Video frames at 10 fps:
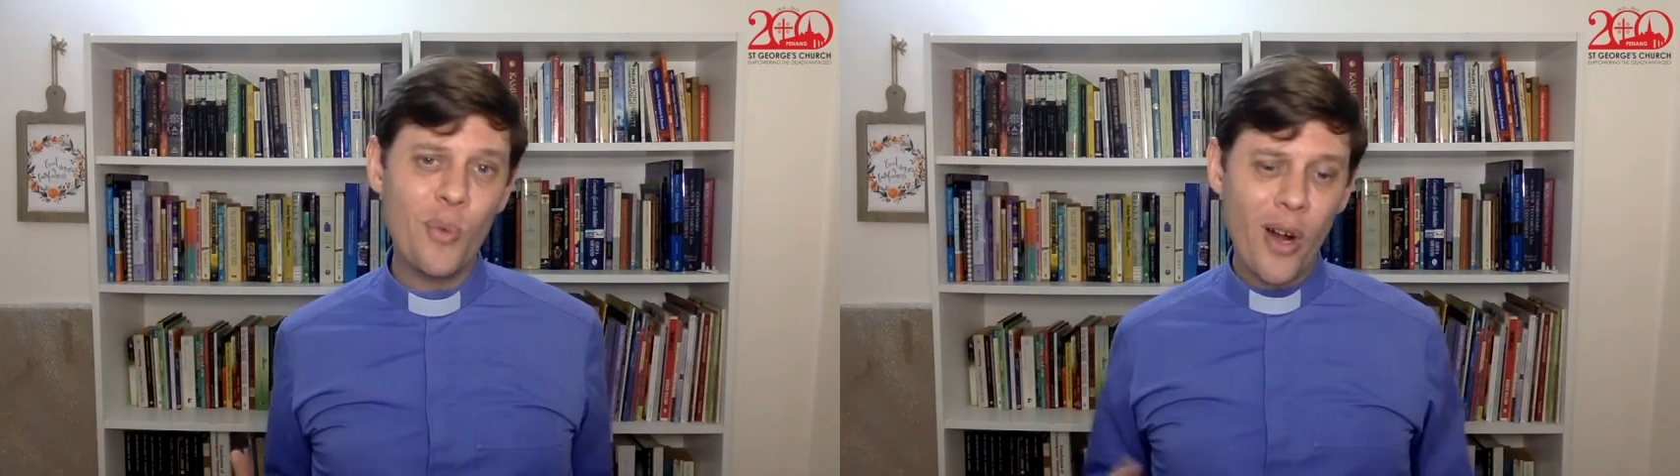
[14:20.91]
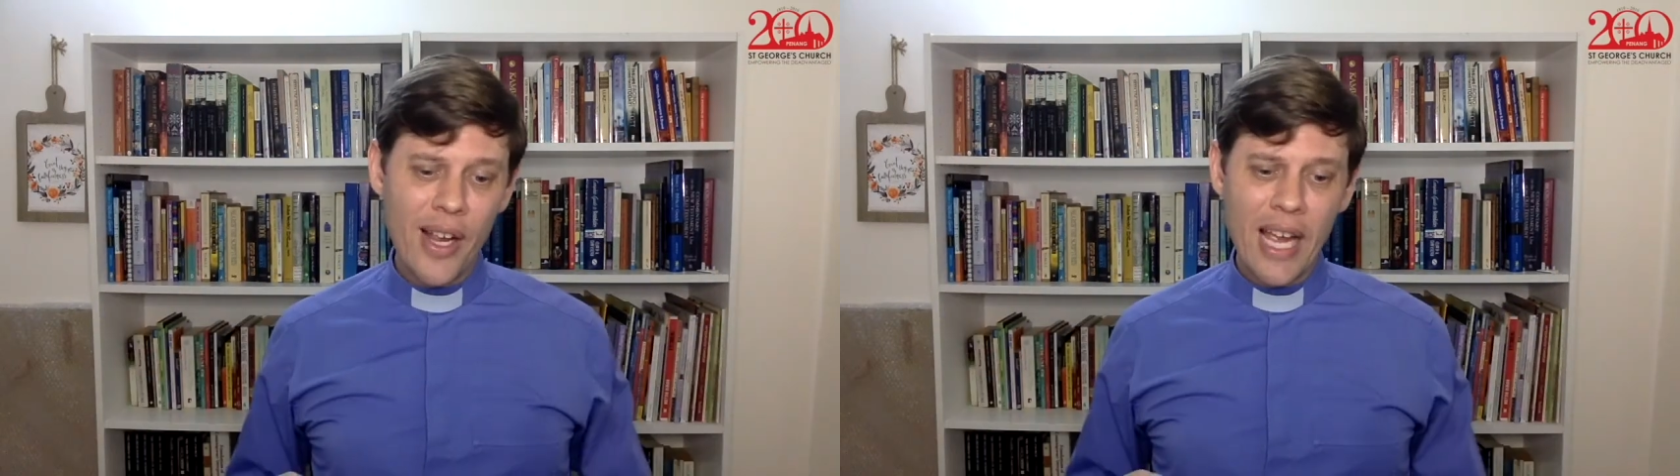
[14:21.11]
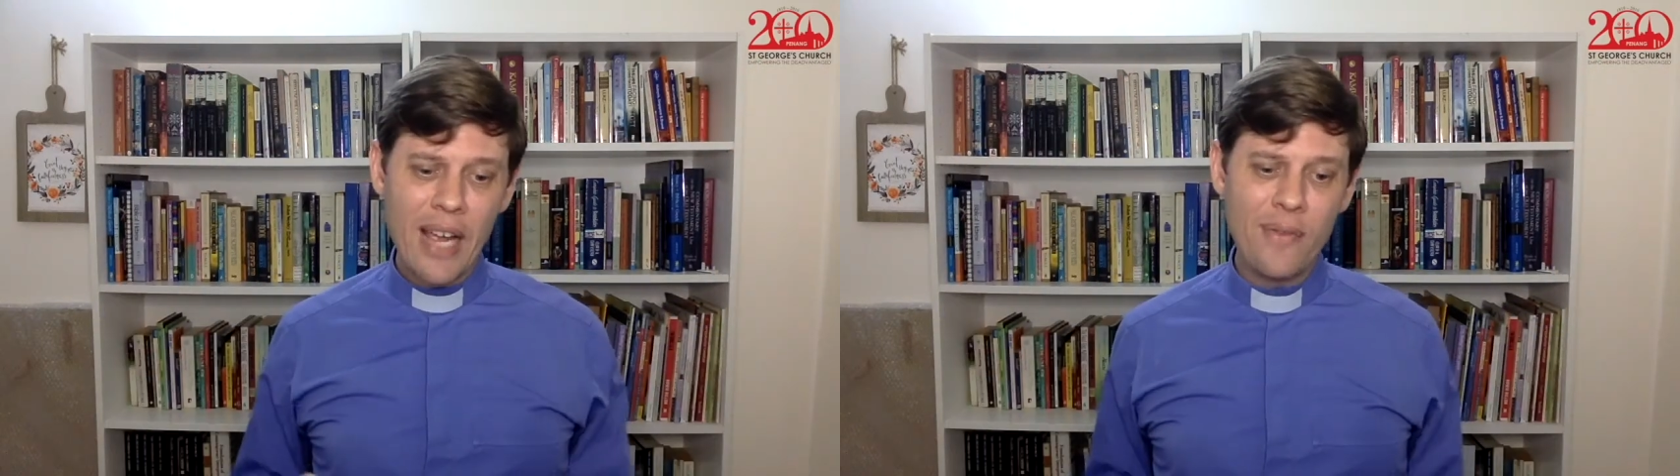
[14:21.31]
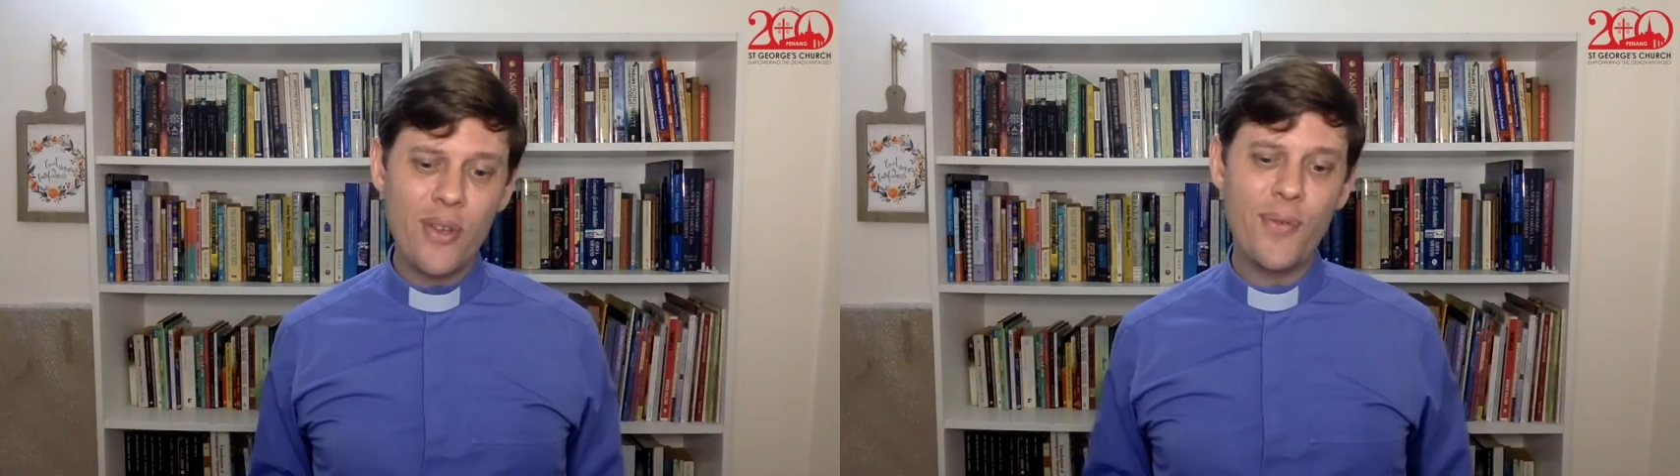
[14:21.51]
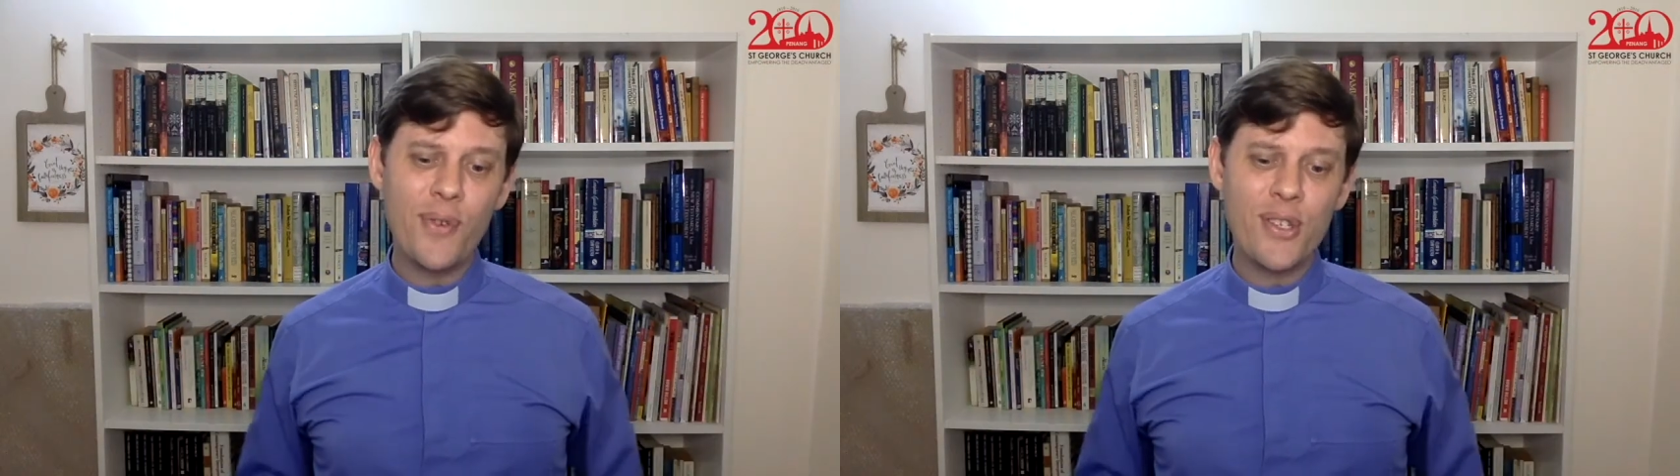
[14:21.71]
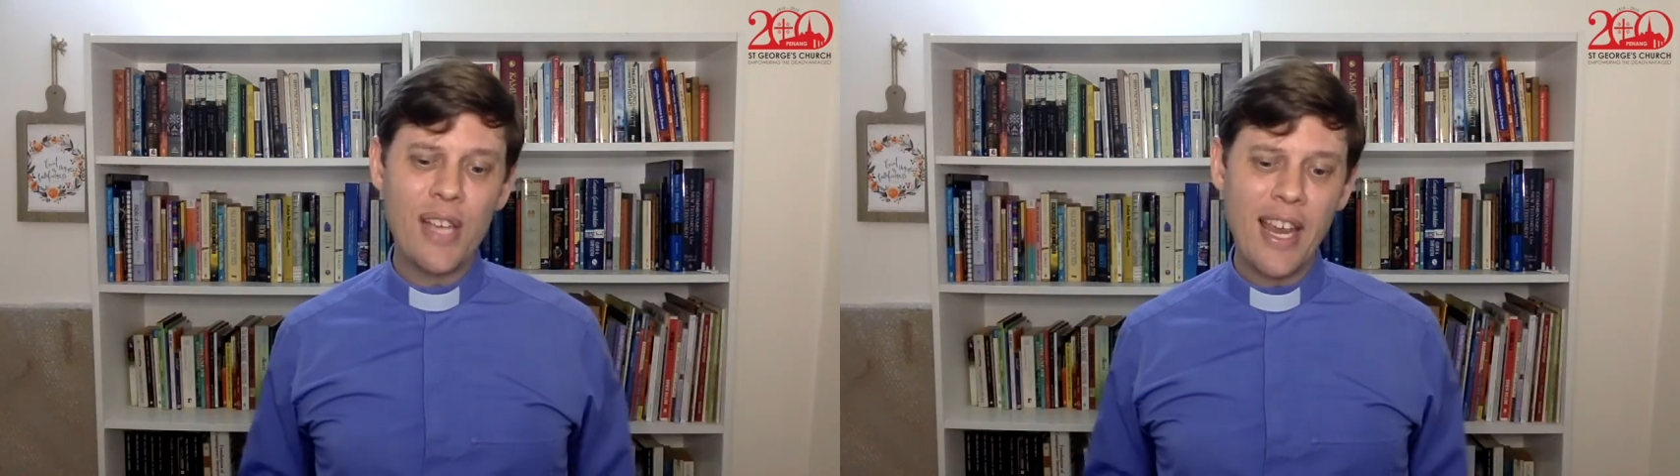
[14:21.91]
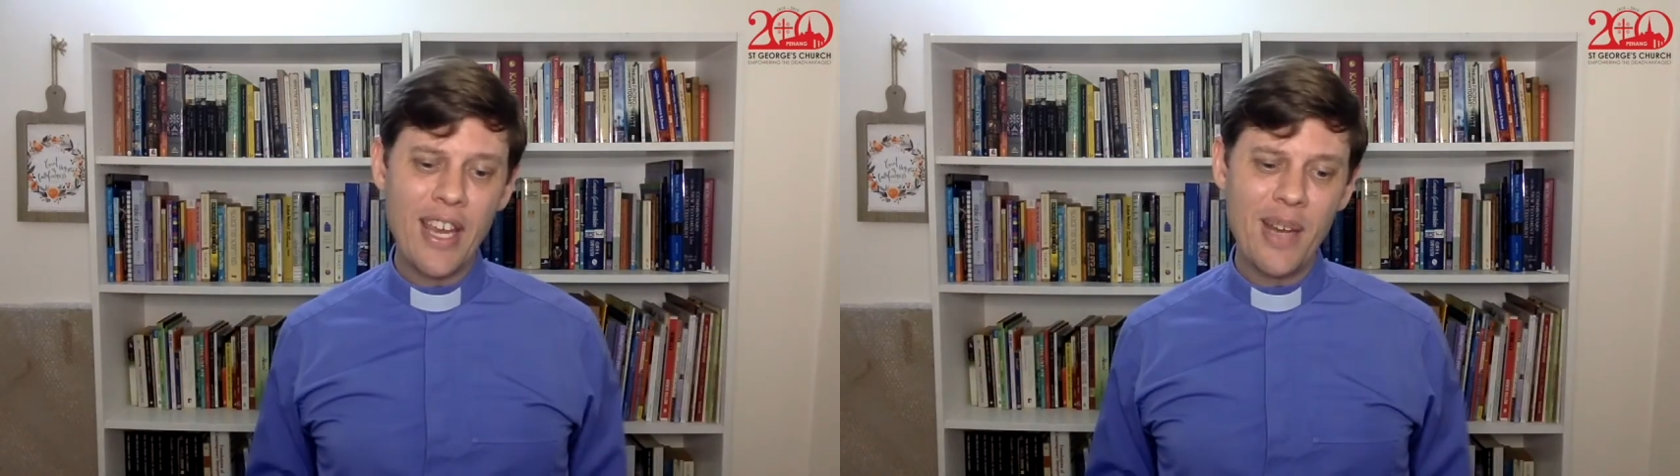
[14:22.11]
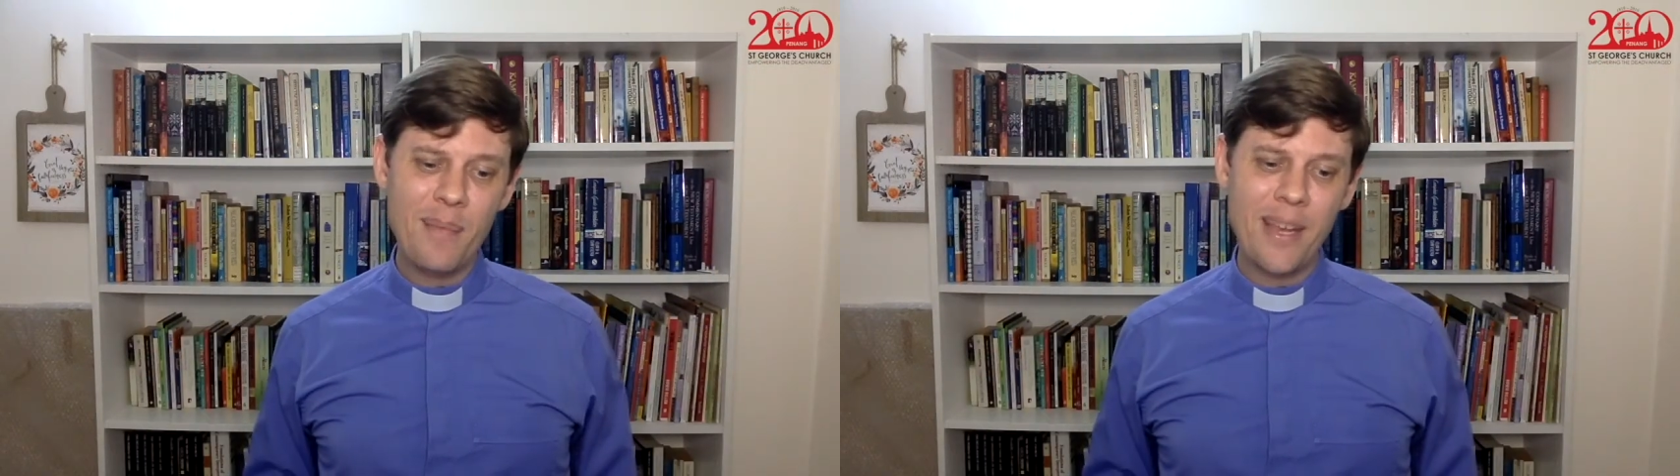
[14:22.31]
why have you
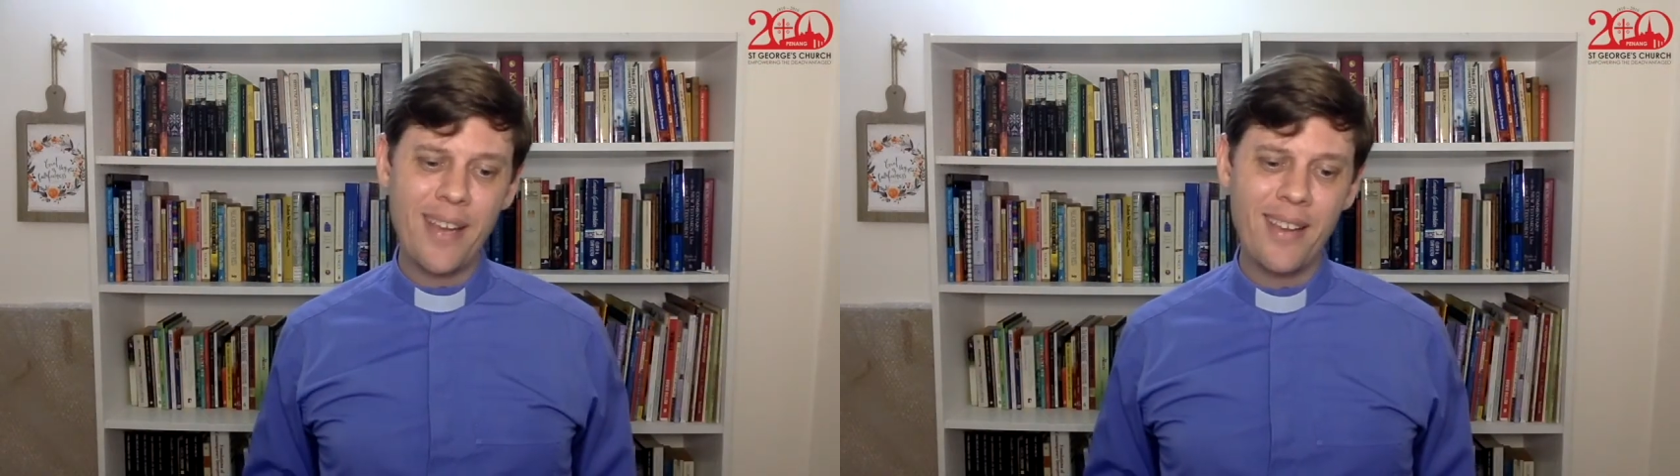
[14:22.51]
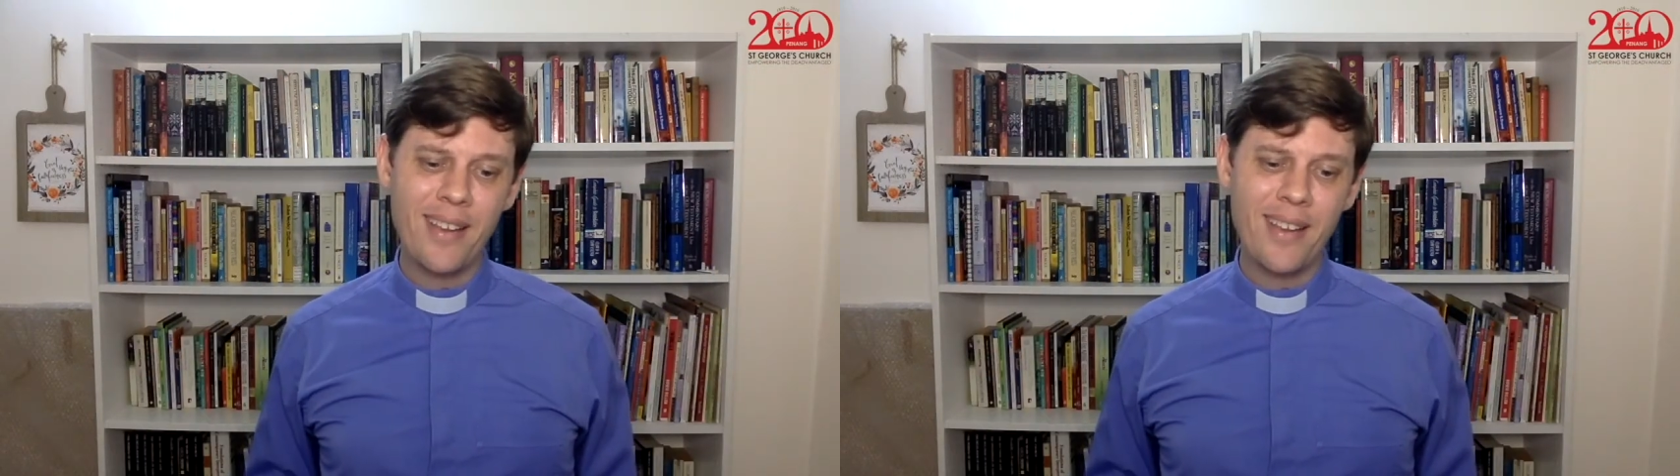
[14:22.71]
forsaken me?